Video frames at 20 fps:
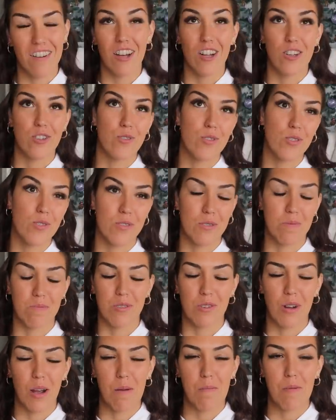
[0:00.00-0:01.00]
or not true
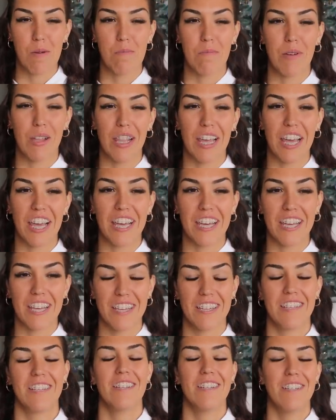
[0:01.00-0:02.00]
subscriber, but like
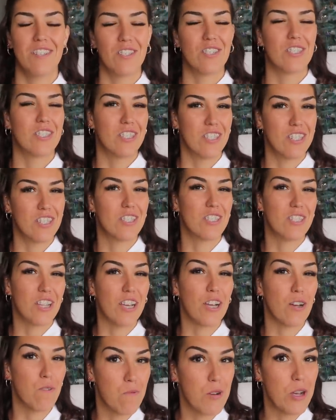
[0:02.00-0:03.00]
just
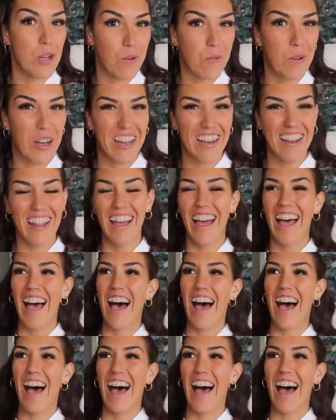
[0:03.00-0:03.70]
like a real one,